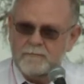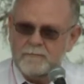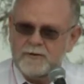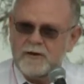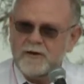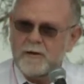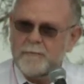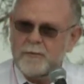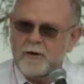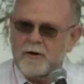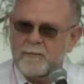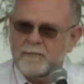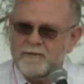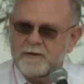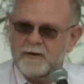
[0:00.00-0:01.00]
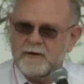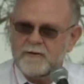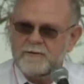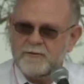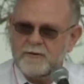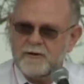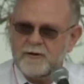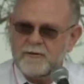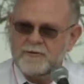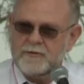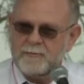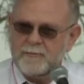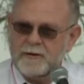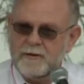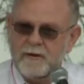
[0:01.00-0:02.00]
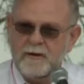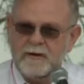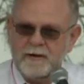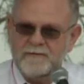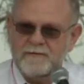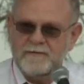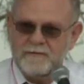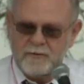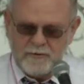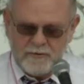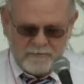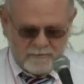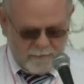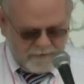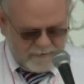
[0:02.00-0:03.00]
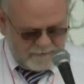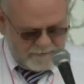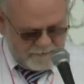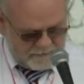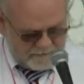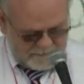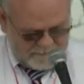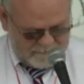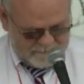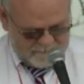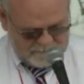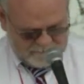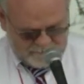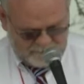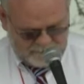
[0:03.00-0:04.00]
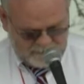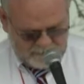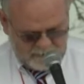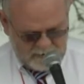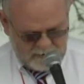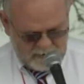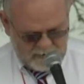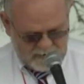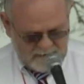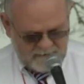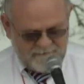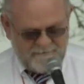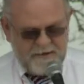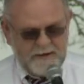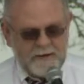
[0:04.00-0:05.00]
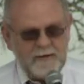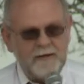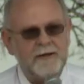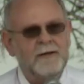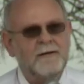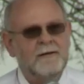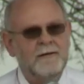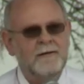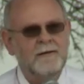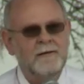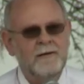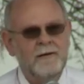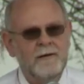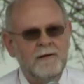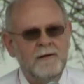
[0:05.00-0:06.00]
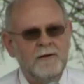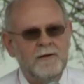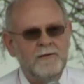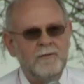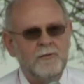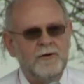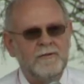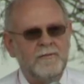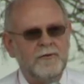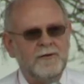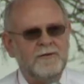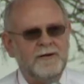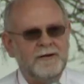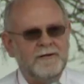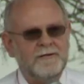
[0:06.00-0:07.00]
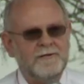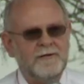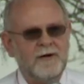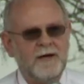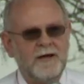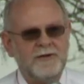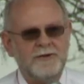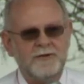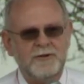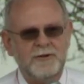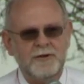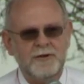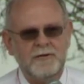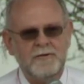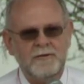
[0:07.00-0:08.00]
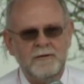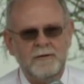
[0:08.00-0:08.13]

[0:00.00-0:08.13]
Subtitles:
take up arms against your countrymen. It's serious business. Finally, 2014 is an election year.